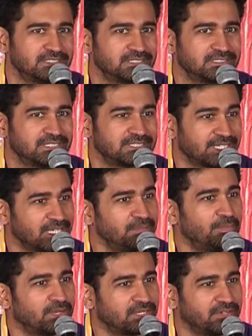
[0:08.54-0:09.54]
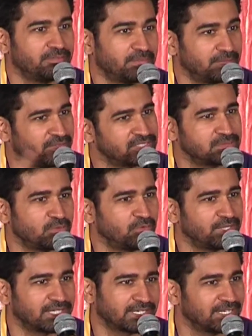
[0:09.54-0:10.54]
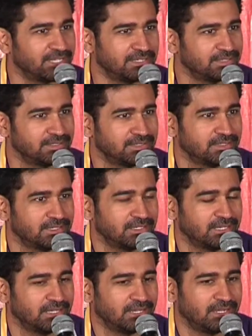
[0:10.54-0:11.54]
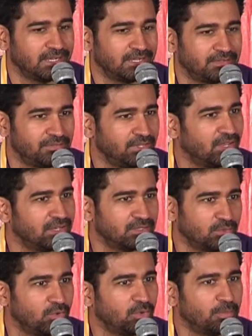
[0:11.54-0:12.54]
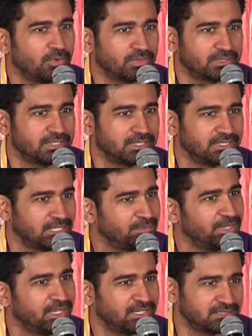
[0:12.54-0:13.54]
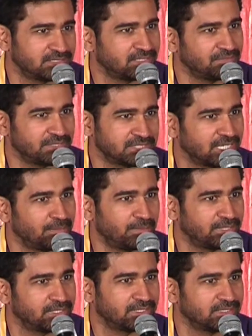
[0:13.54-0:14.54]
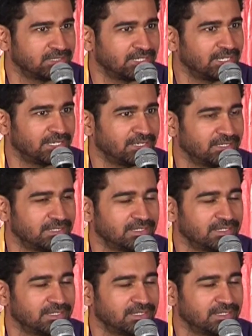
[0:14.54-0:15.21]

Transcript: This is the second part of my first movie, Nakli. We all know about the Nirbhaya incident which happened in Delhi.